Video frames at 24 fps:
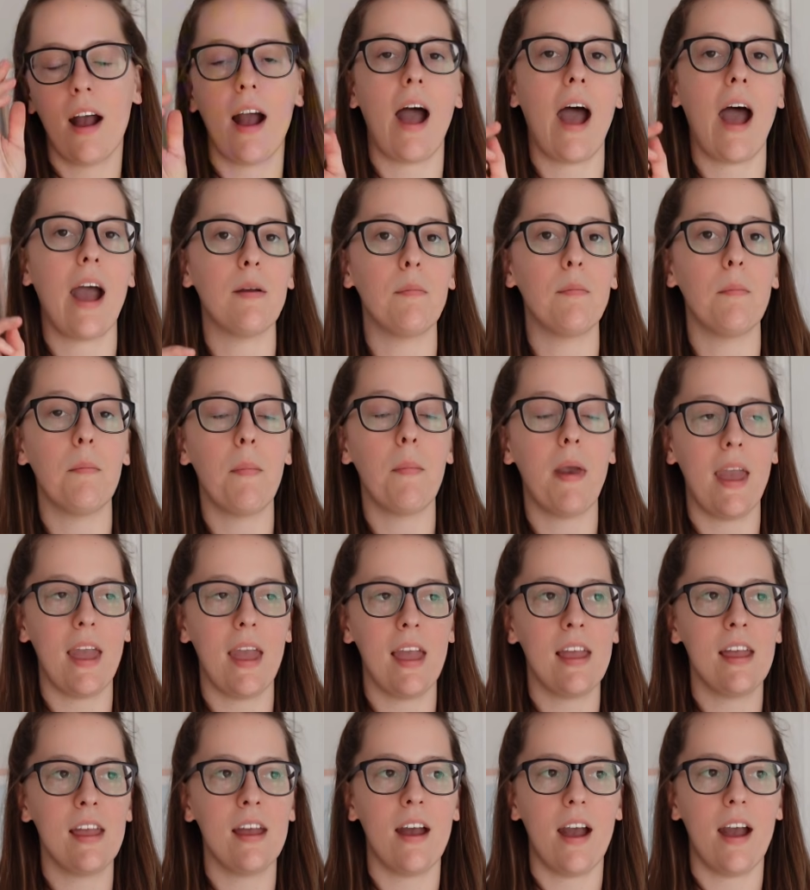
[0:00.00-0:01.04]
I
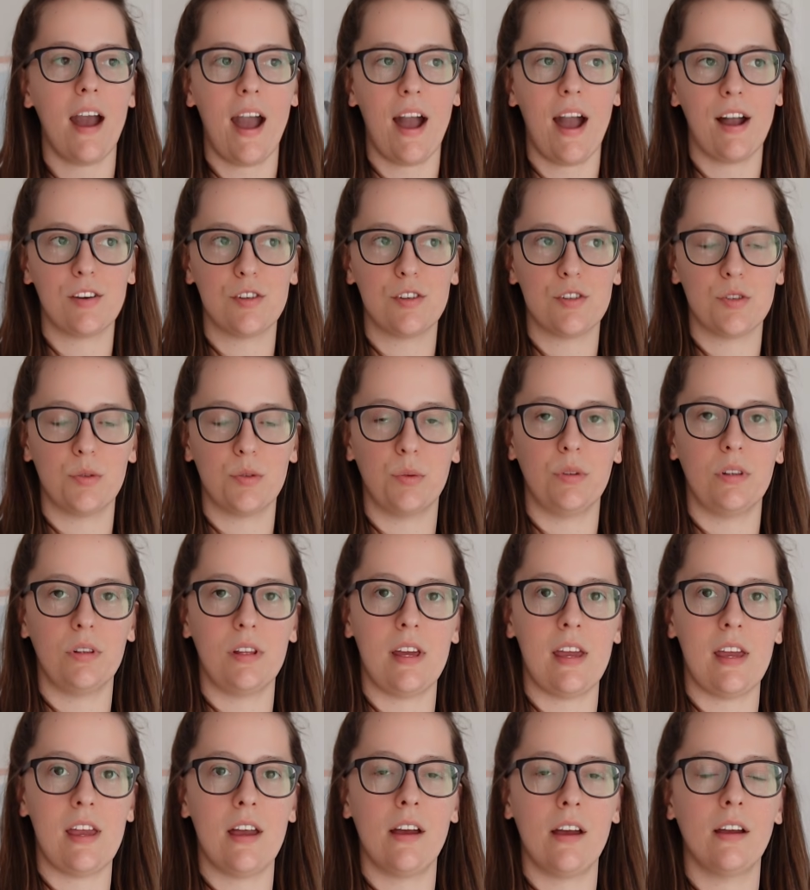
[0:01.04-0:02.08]
may
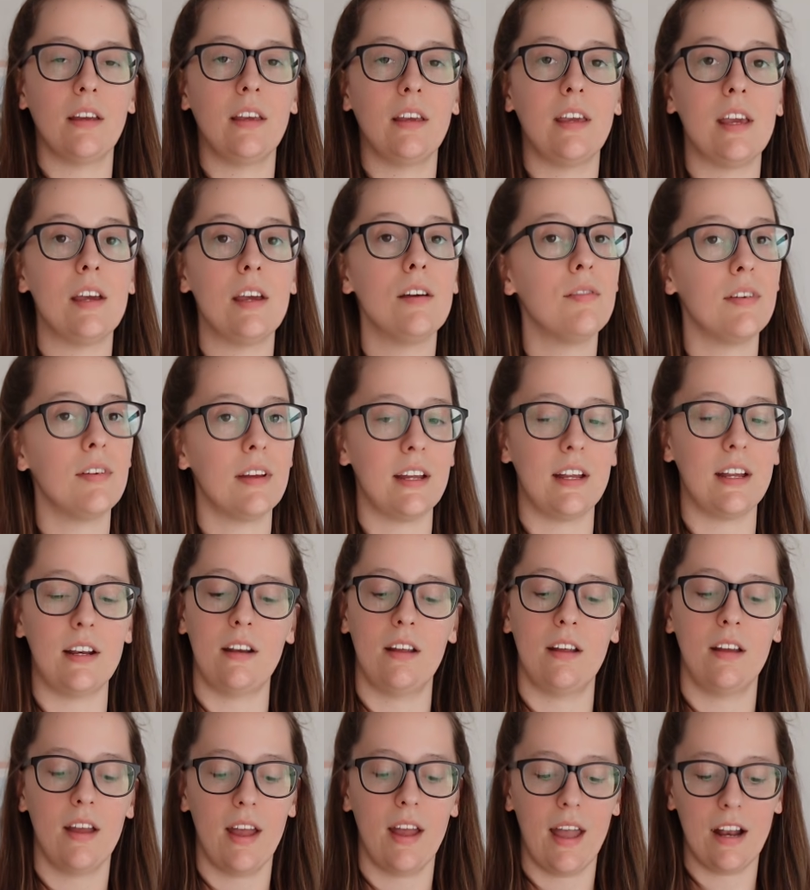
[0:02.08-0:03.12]
actually give
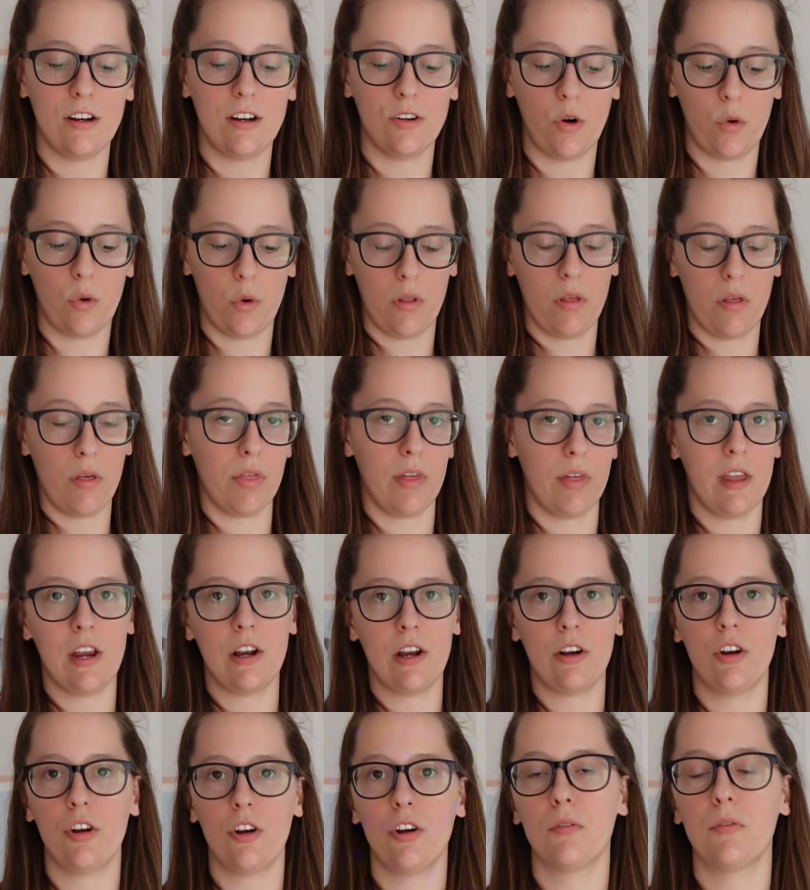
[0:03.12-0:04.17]
in and go to the
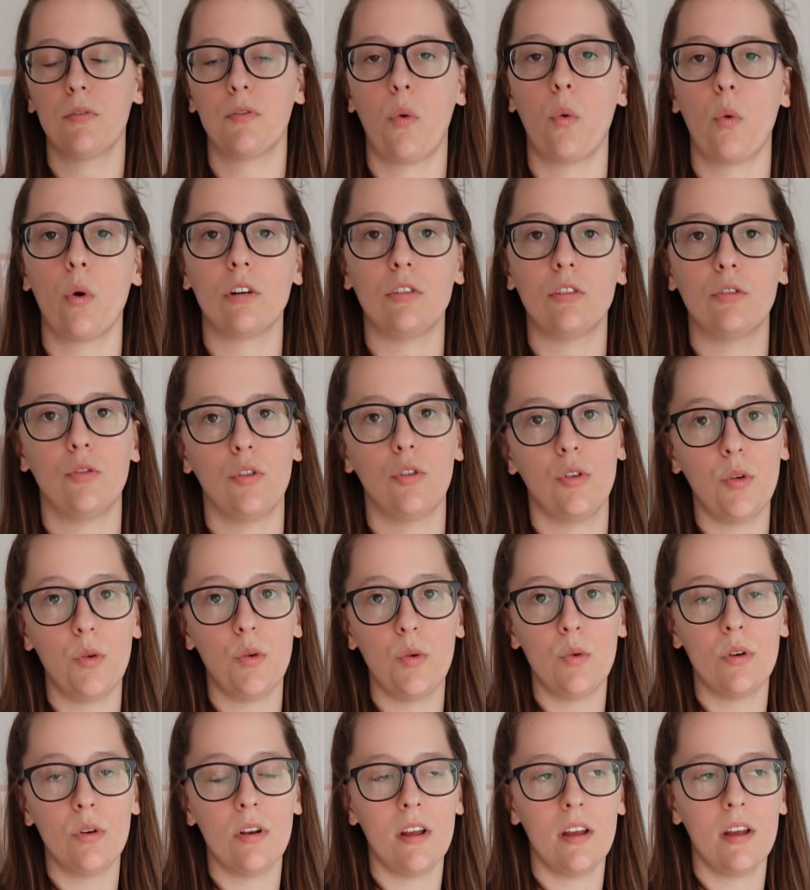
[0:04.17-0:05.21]
theater for
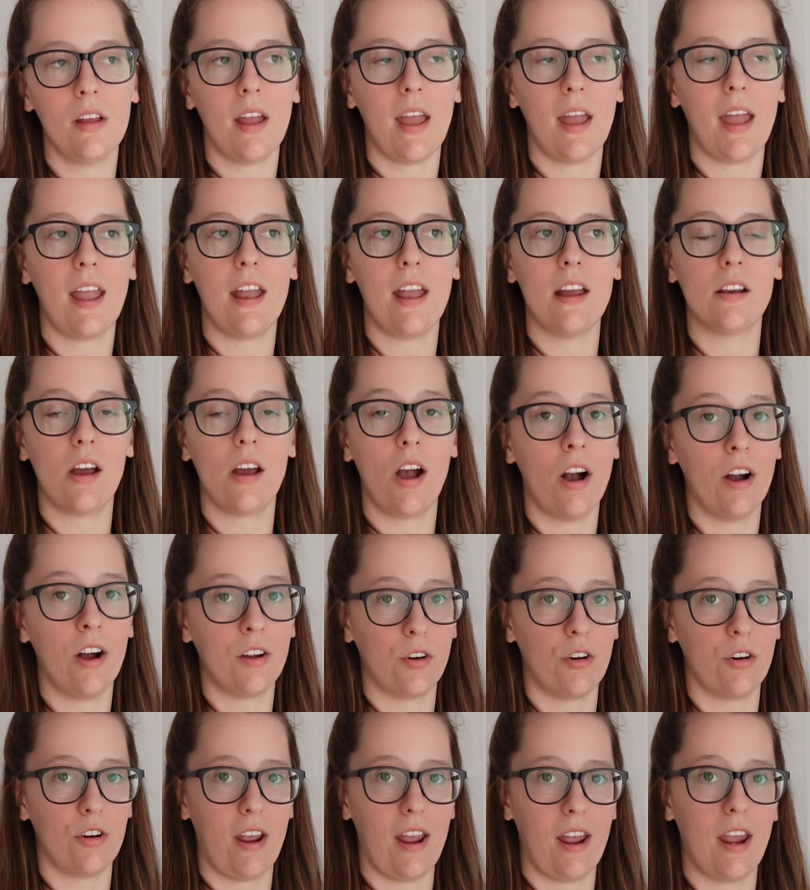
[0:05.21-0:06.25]
Dune and
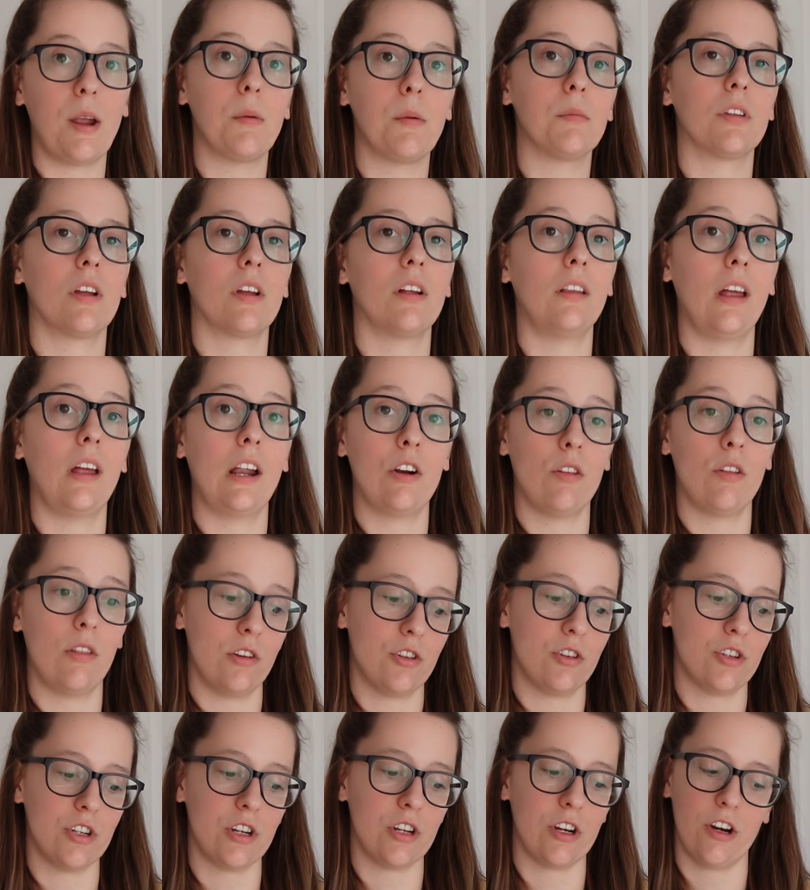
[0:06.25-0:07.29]
Hunger Games later
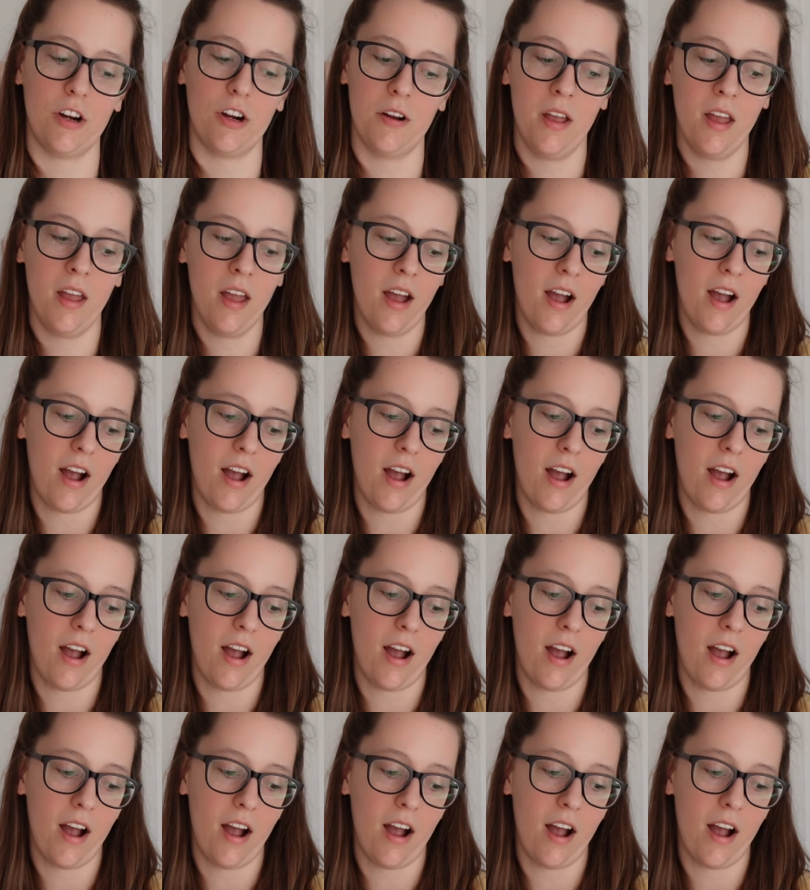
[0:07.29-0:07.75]
this year.